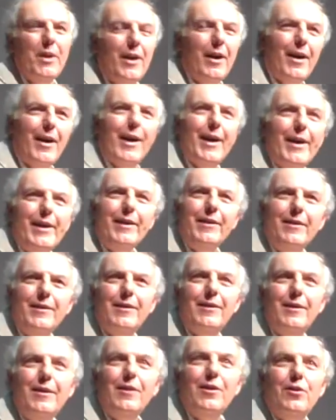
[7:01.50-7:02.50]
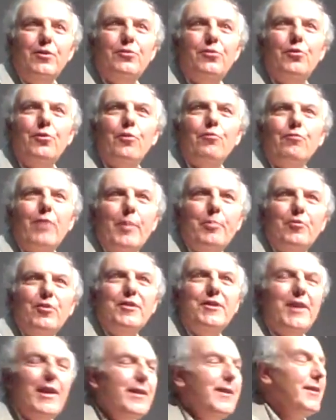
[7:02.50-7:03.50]
apply to the
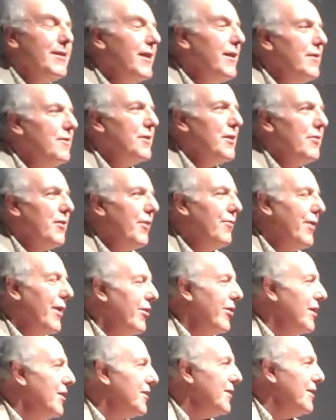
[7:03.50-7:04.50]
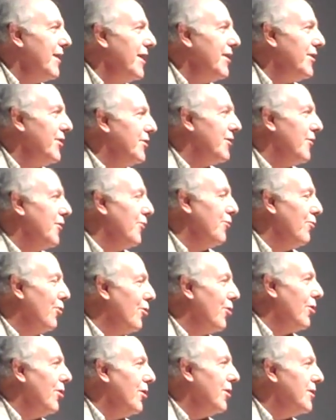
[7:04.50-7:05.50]
representatives of the various nations of the
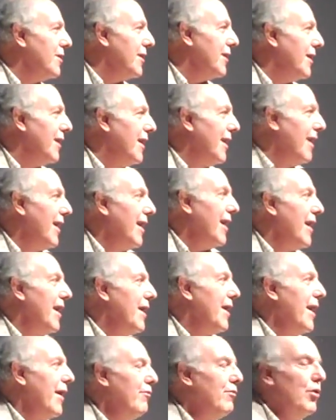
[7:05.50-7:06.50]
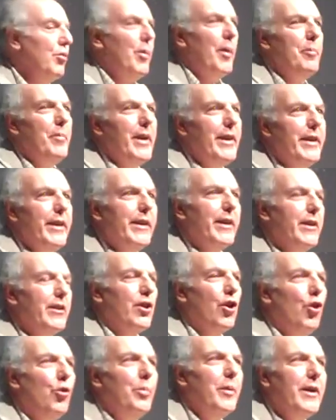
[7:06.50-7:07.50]
world that will be meeting
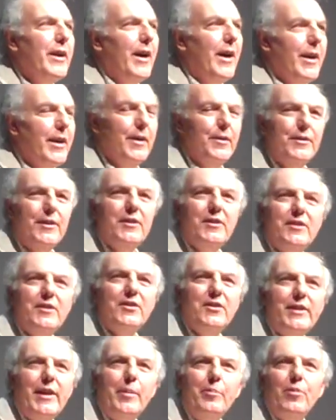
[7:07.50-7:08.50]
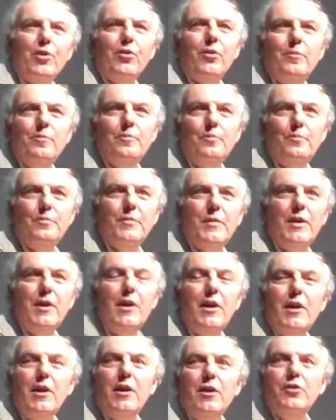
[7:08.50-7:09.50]
in Copenhagen this December
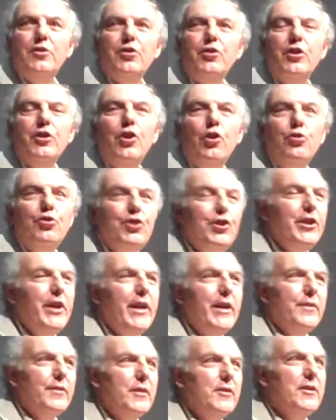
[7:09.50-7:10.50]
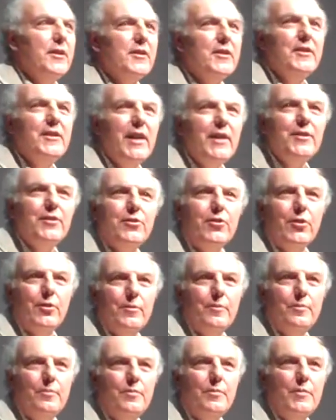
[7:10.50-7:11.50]
to negotiate the successor
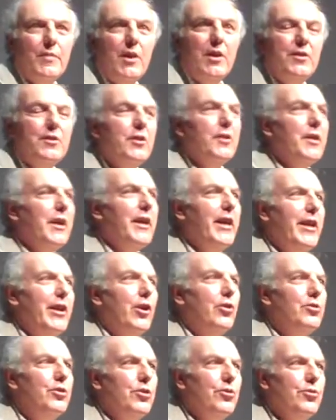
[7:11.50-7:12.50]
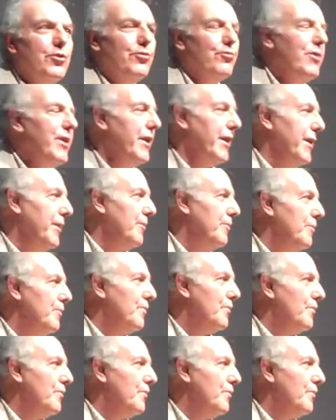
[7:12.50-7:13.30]
to the Kyoto Treaty.